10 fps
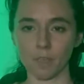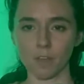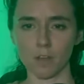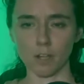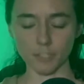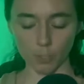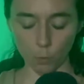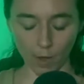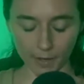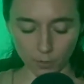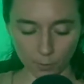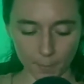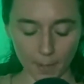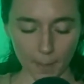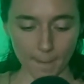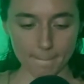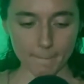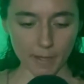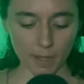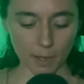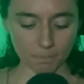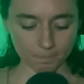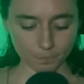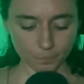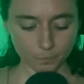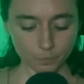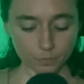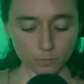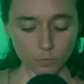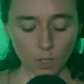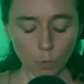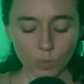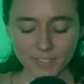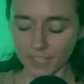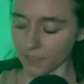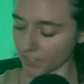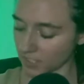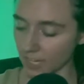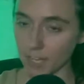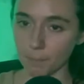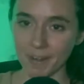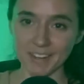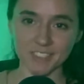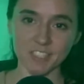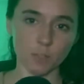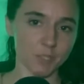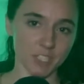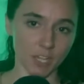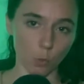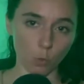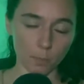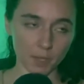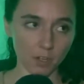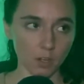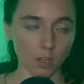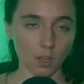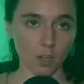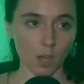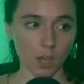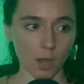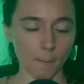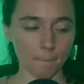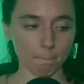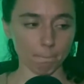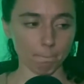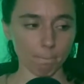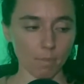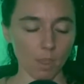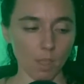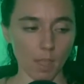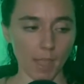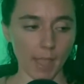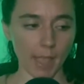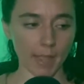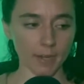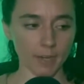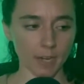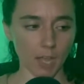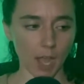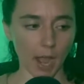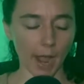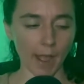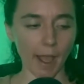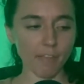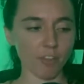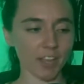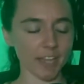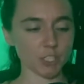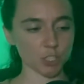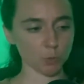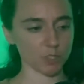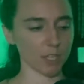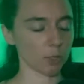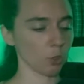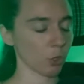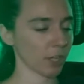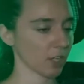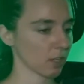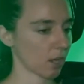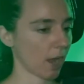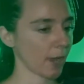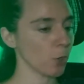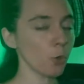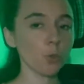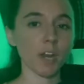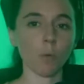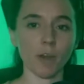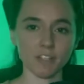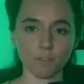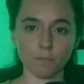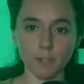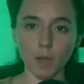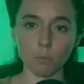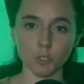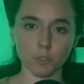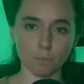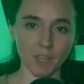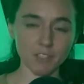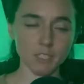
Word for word: tell you why in a little bit. But once I got the snake, my next idea was to get a woman. And I think I just was like looking, I knew that I wanted to fill out more space,